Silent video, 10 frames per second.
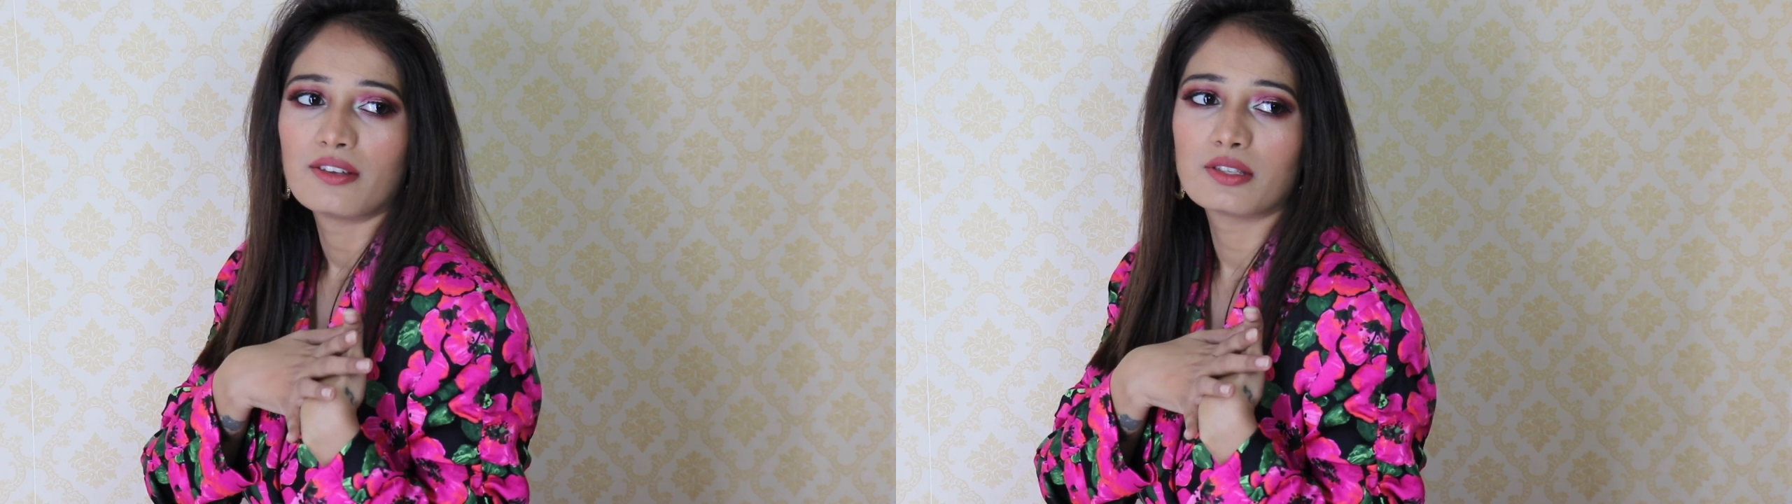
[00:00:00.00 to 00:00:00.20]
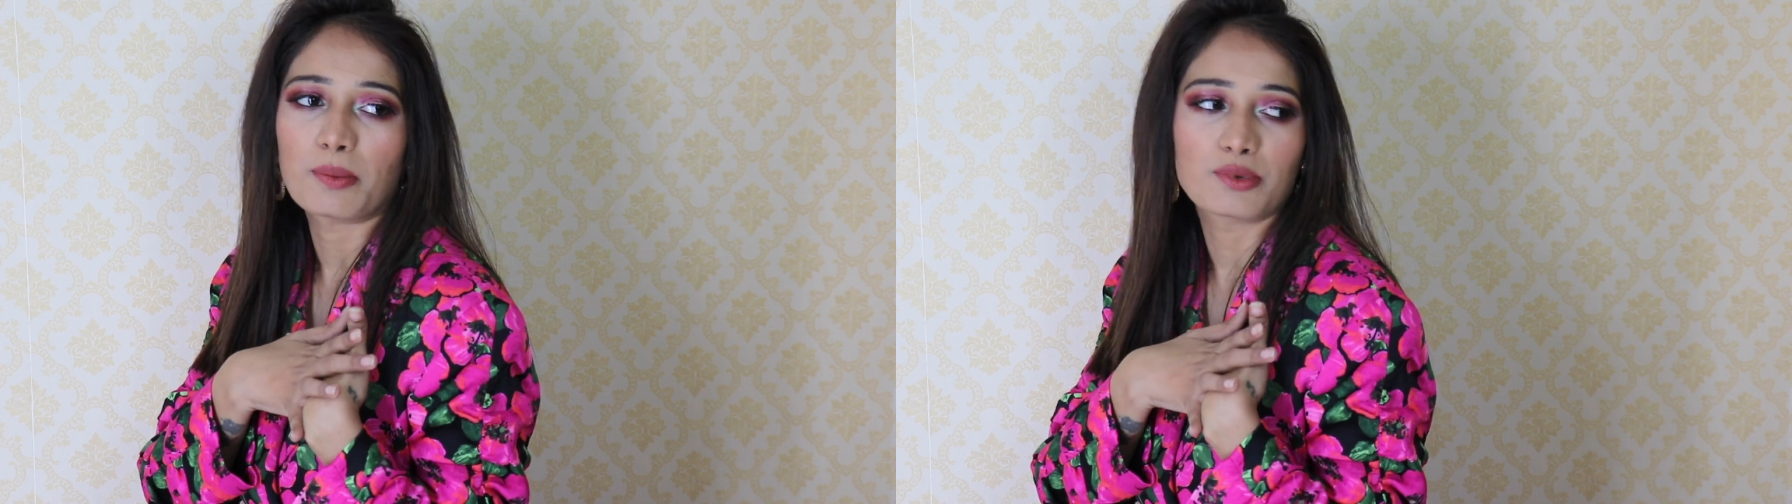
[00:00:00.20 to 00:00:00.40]

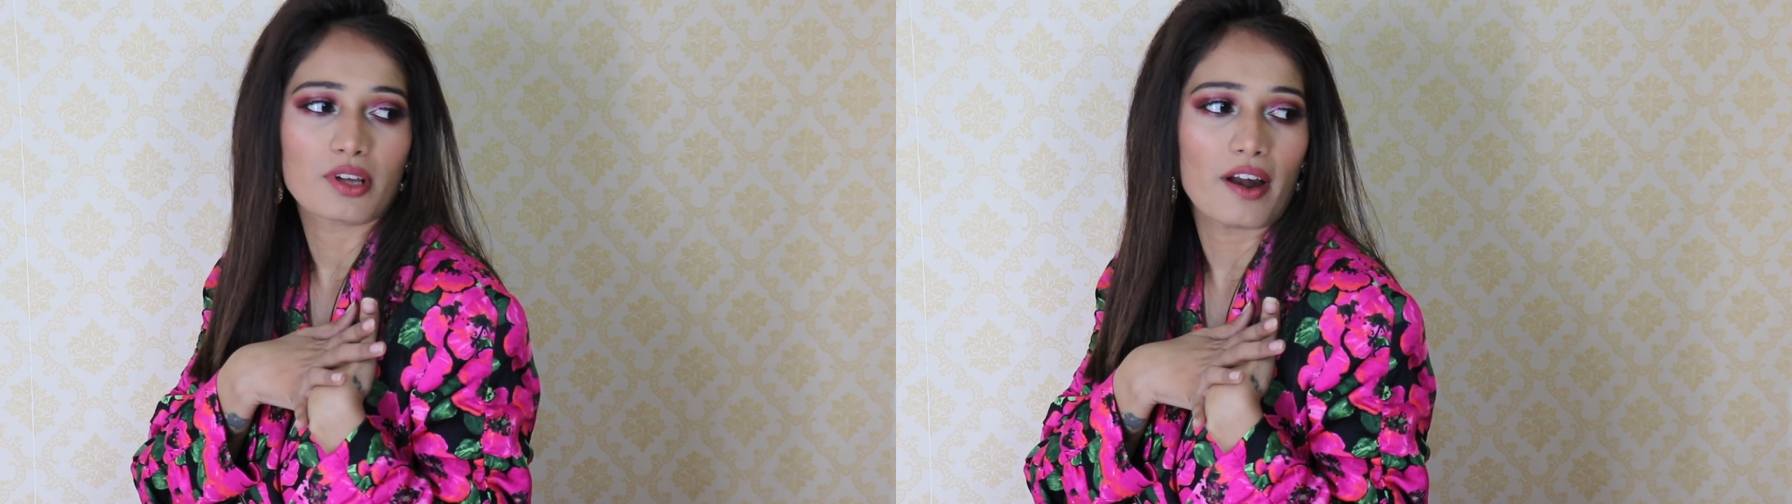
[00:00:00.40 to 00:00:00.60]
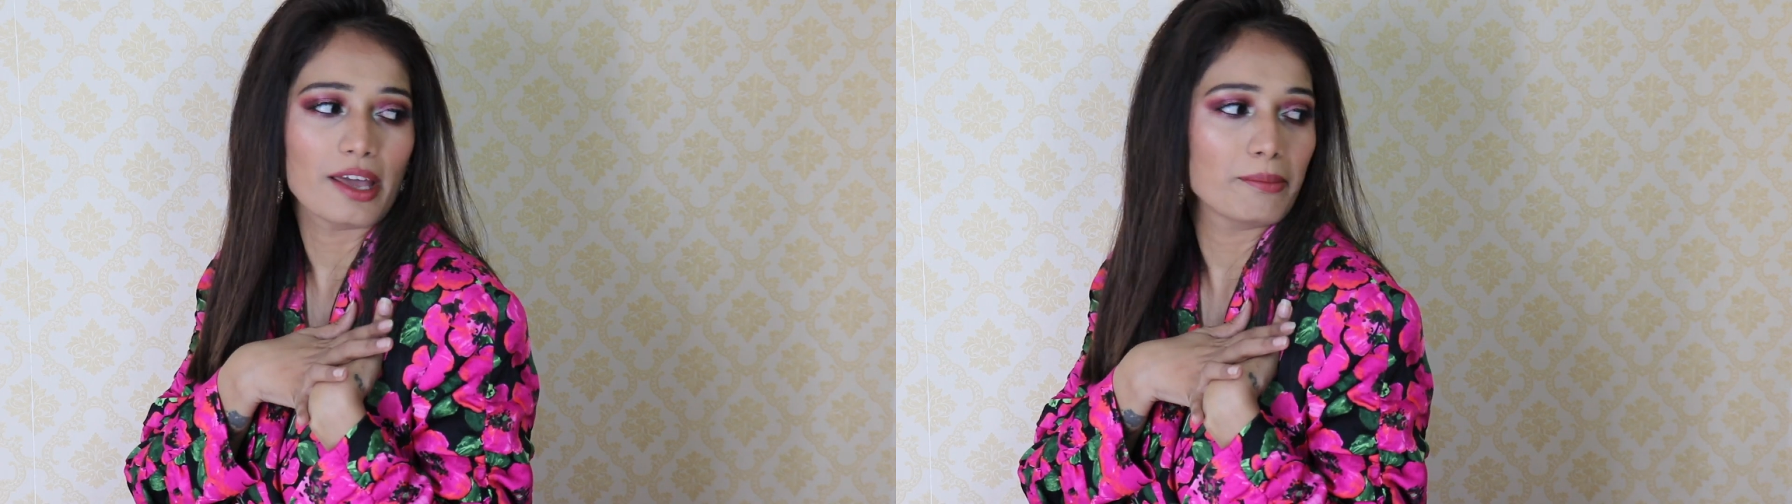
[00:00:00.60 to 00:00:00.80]

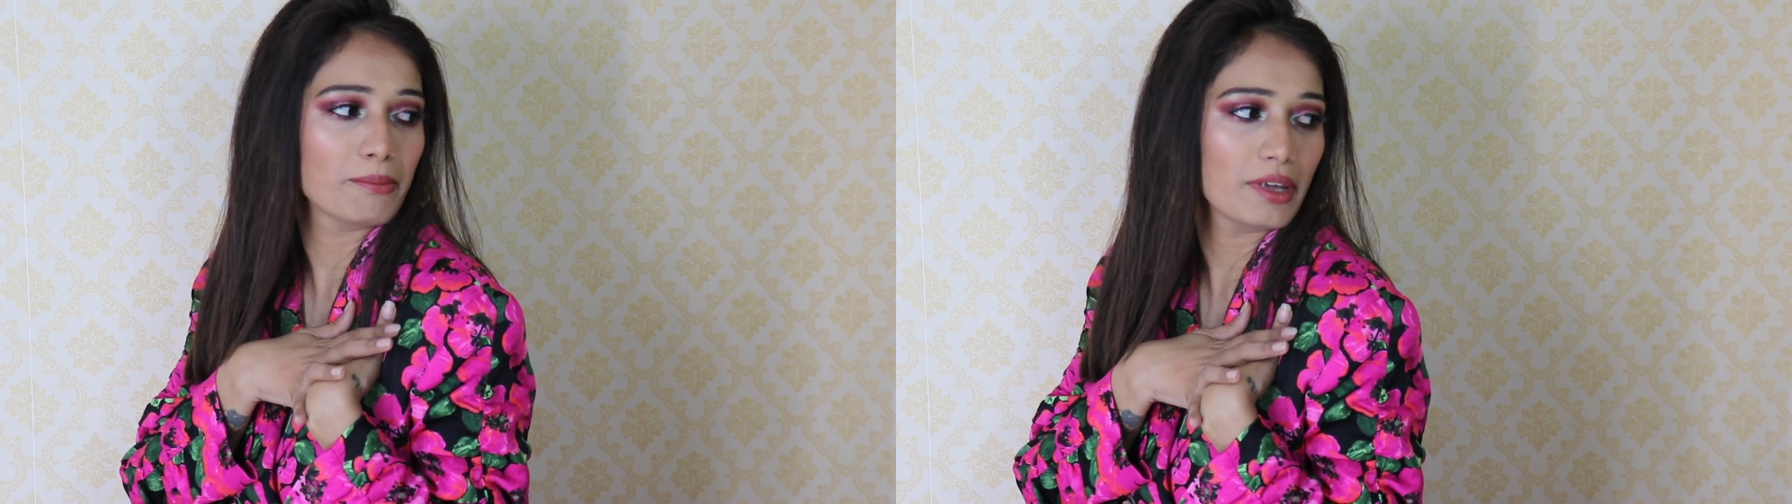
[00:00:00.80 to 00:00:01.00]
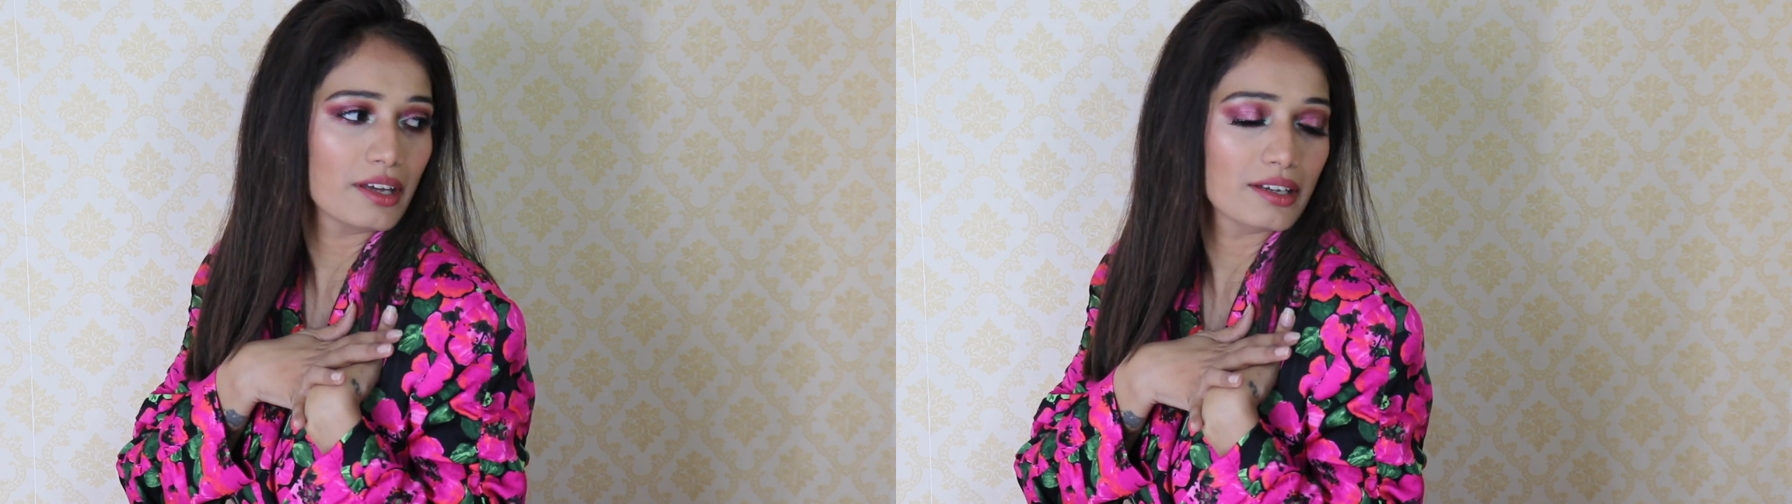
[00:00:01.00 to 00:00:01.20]

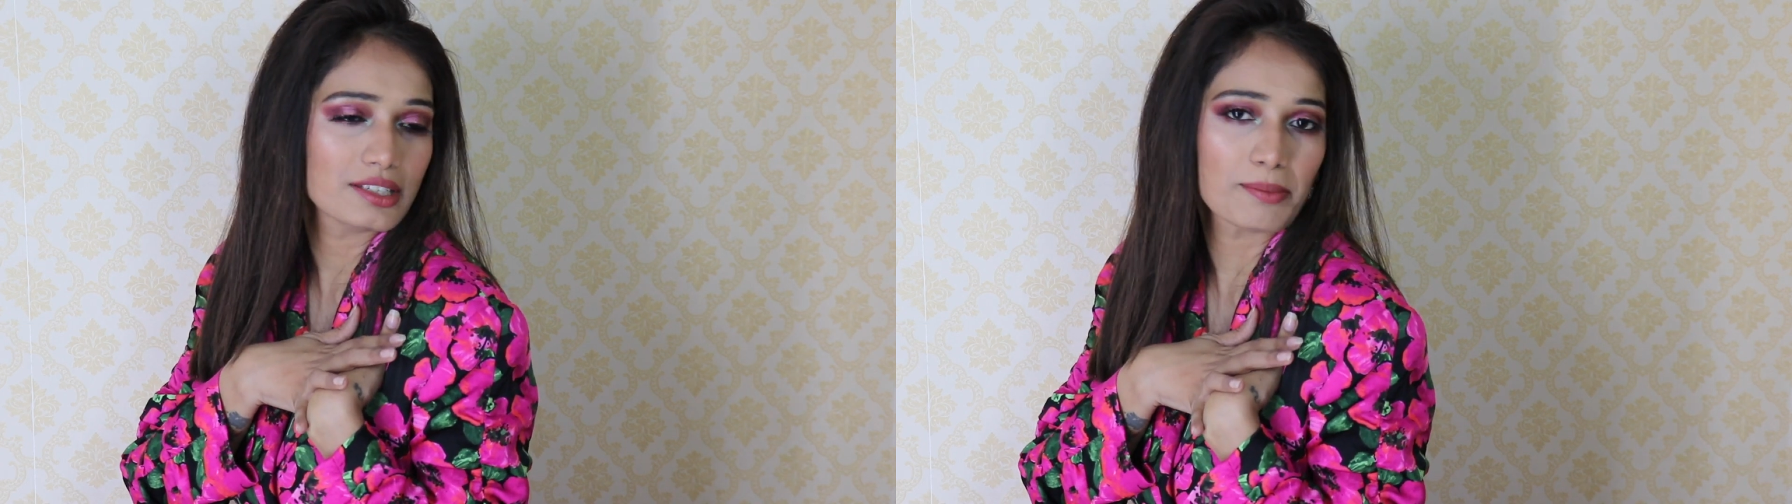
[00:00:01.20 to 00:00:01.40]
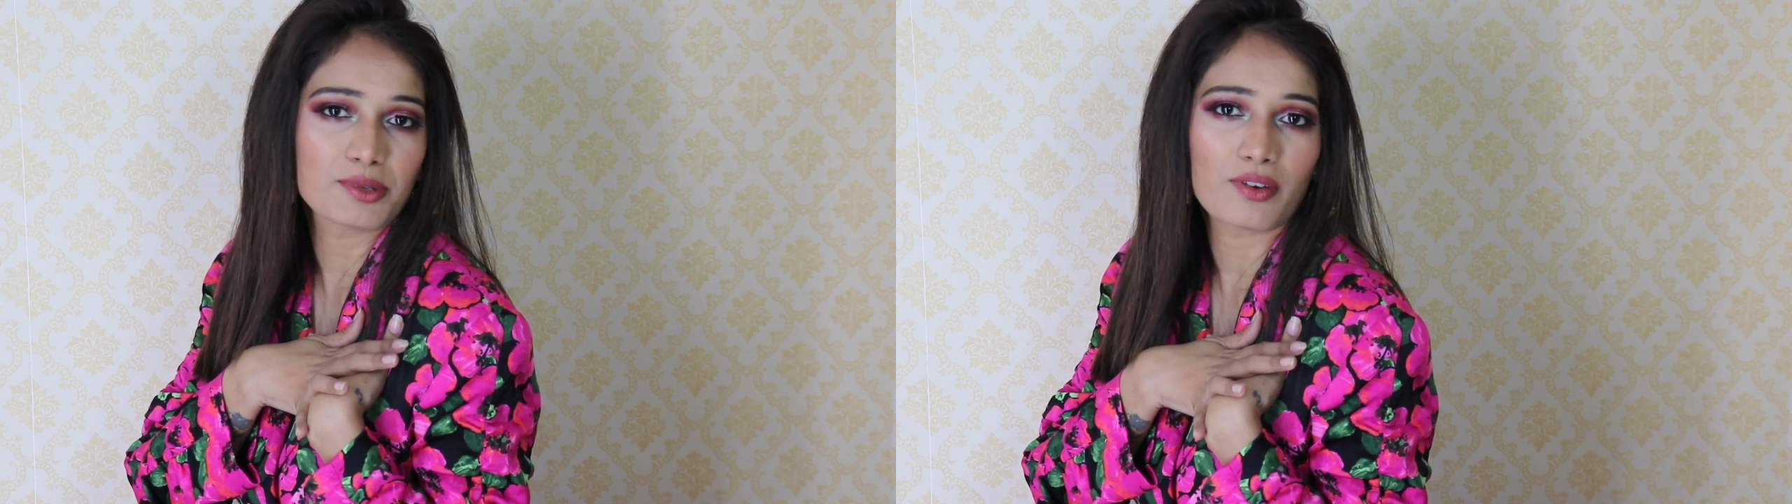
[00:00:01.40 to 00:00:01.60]

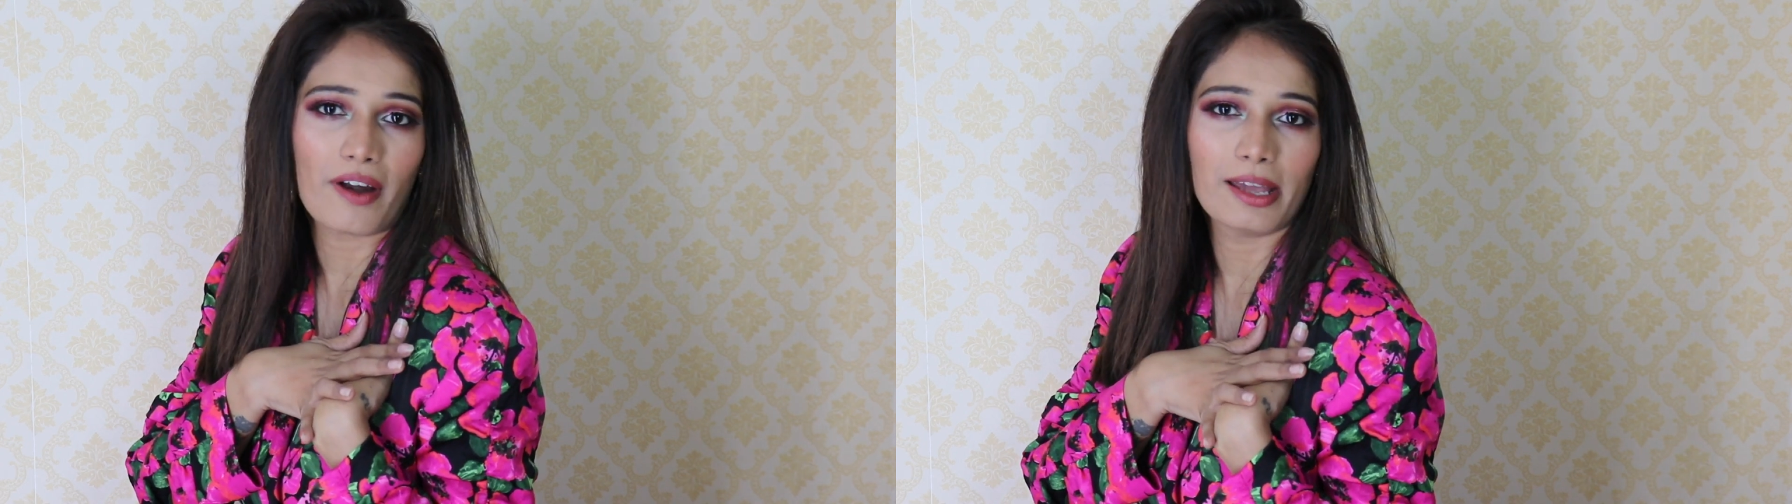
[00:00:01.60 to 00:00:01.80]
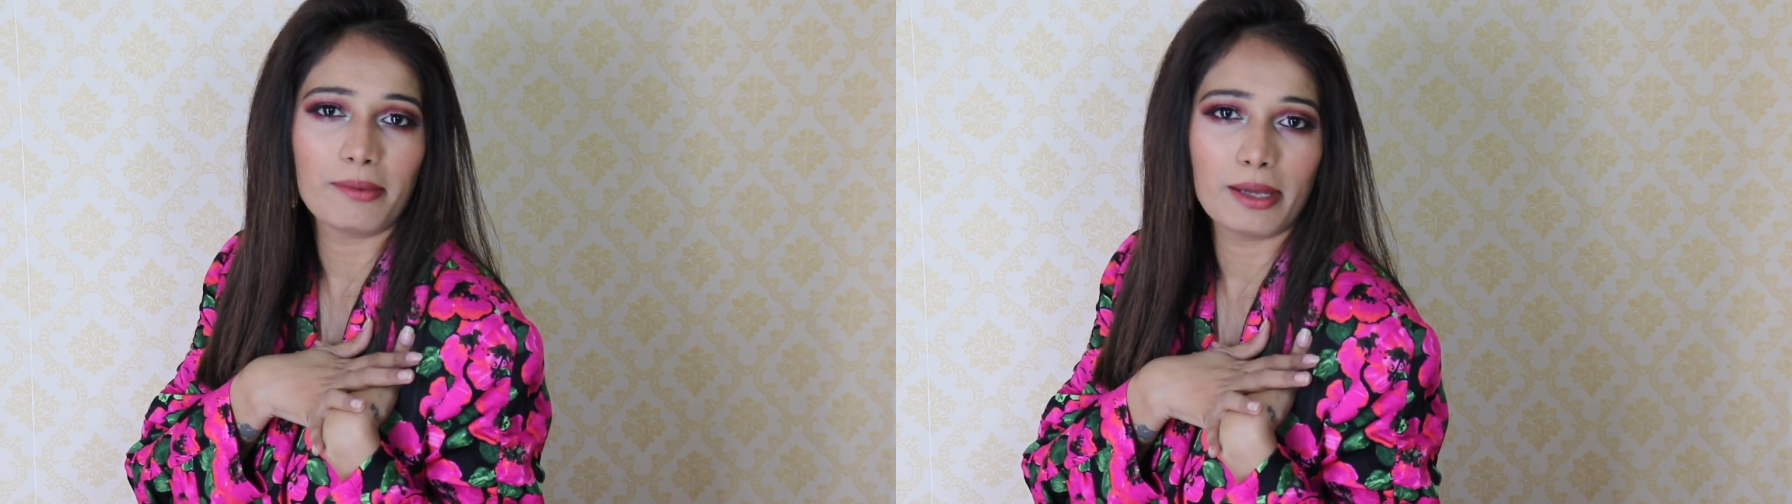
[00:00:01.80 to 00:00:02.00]

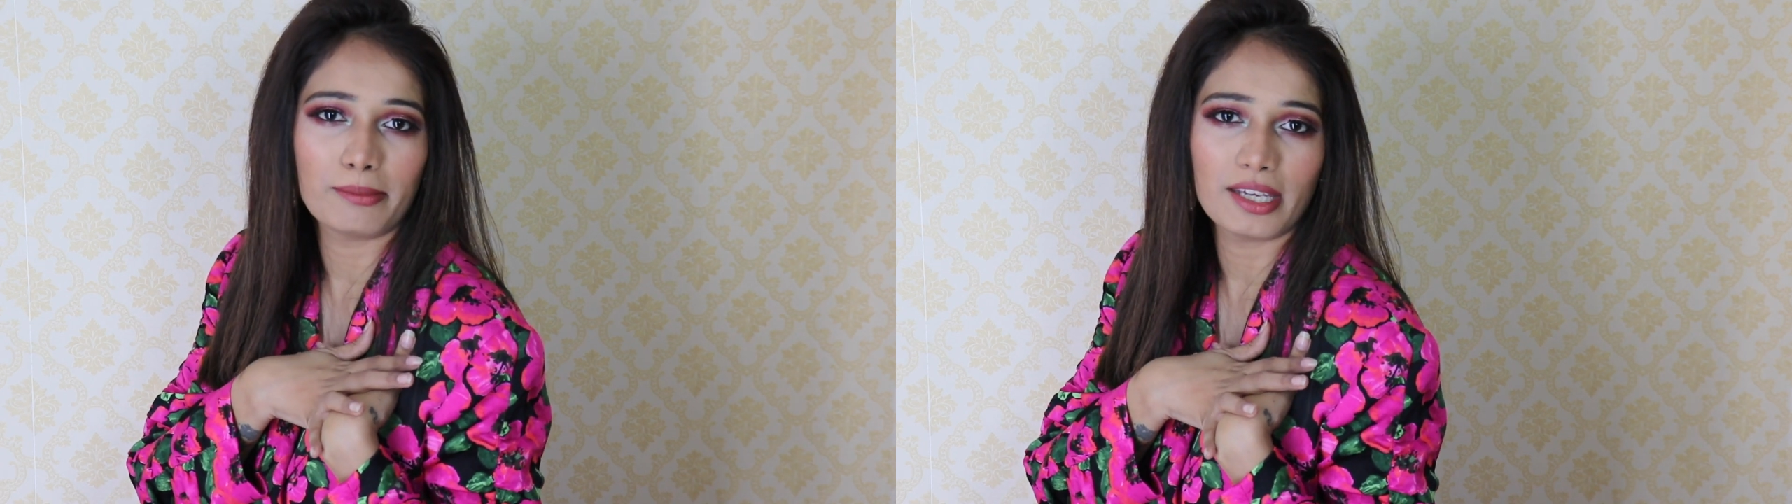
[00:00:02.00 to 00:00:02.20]
subscribing